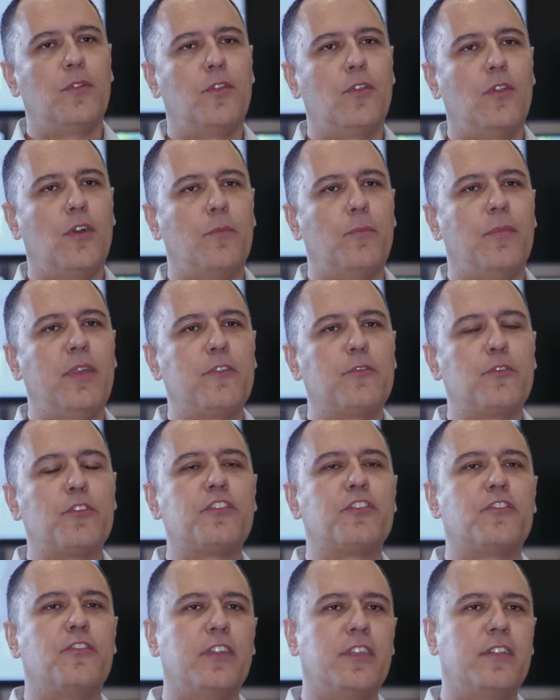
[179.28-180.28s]
not being
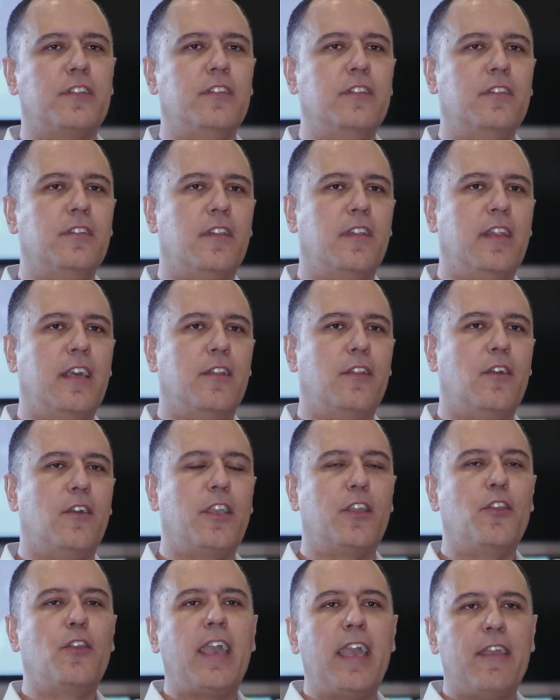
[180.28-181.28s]
restricted that,
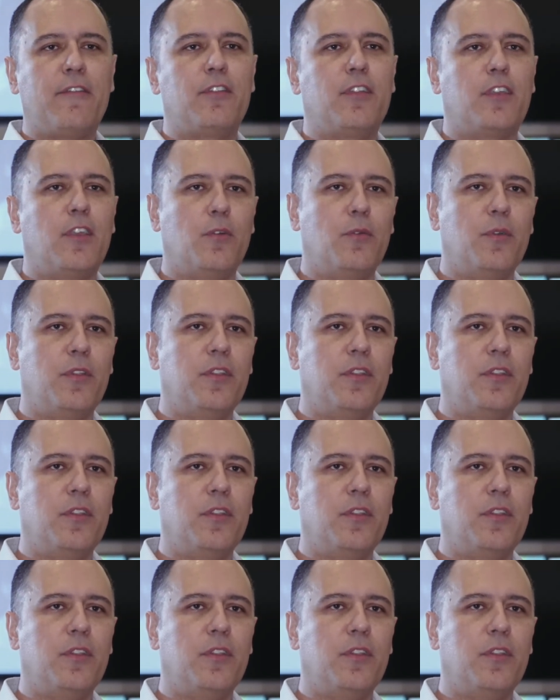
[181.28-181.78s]
okay, you have to go with